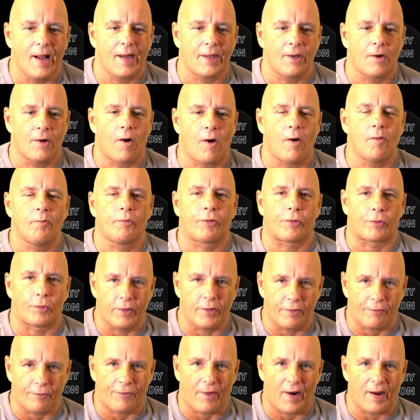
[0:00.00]
At home,
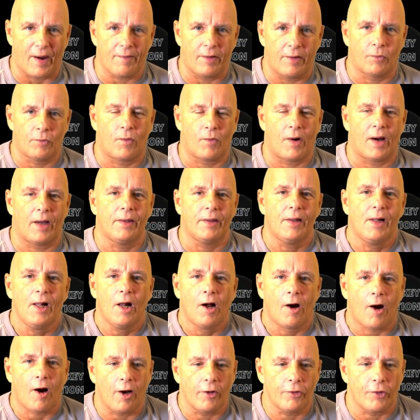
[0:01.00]
3-5-1.
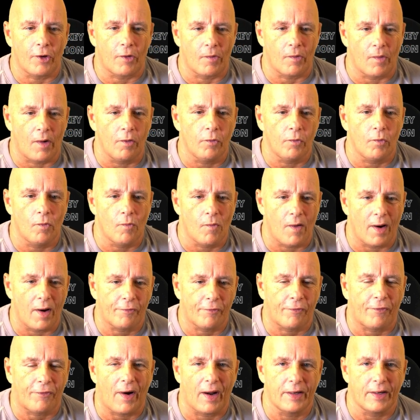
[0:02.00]
On the road,
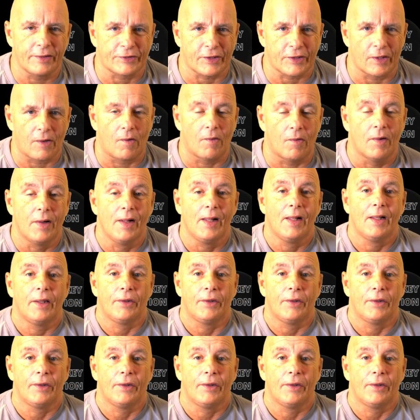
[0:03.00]
1-5-0.